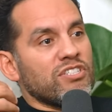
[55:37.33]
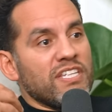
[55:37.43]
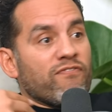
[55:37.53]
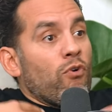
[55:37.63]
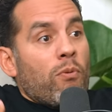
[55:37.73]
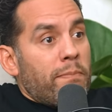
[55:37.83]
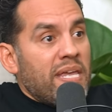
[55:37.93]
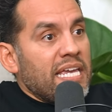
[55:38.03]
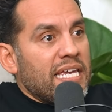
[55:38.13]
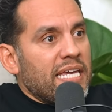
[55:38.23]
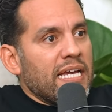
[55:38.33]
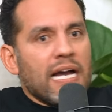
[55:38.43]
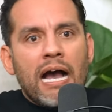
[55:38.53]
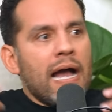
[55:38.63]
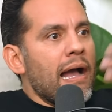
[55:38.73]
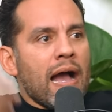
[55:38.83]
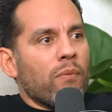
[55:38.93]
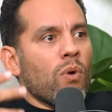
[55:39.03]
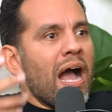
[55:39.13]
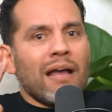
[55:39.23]
you see, for me, I
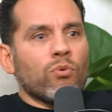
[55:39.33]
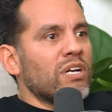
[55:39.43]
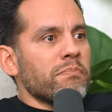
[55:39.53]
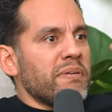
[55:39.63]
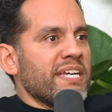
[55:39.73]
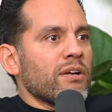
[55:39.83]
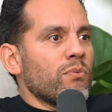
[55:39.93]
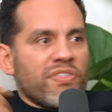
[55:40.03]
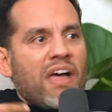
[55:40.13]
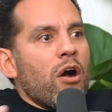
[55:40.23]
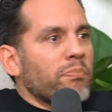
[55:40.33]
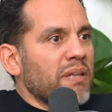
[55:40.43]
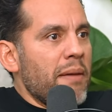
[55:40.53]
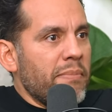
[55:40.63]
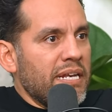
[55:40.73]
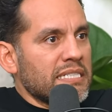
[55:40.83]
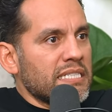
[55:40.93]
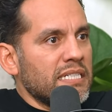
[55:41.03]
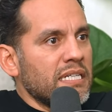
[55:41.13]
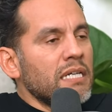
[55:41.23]
I, I wouldn't be here without plant
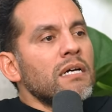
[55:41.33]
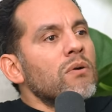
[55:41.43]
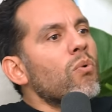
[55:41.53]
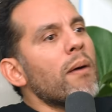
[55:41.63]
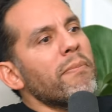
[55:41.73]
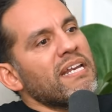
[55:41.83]
medicine. Yeah. What